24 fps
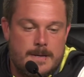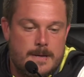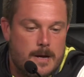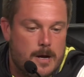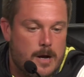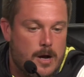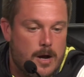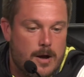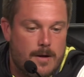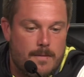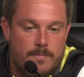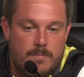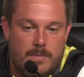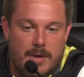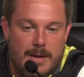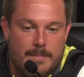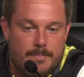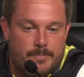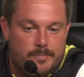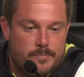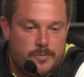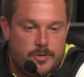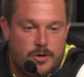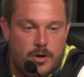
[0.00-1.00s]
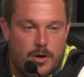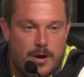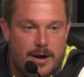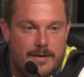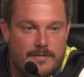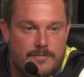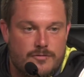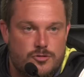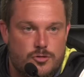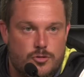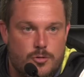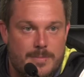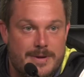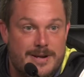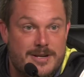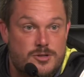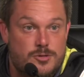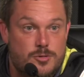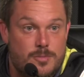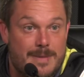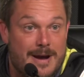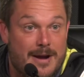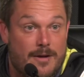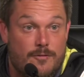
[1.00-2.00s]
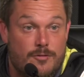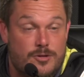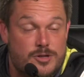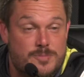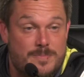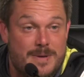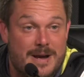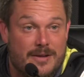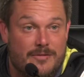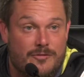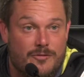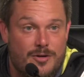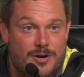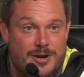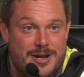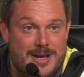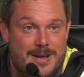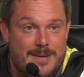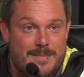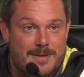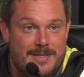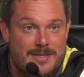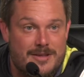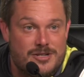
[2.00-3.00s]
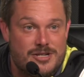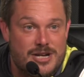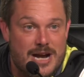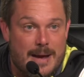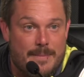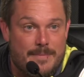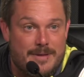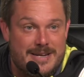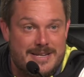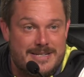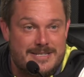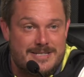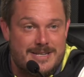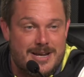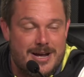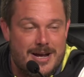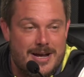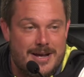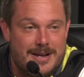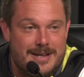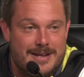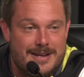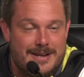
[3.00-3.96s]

I have a tremendous amount of respect for him and the job that he's done,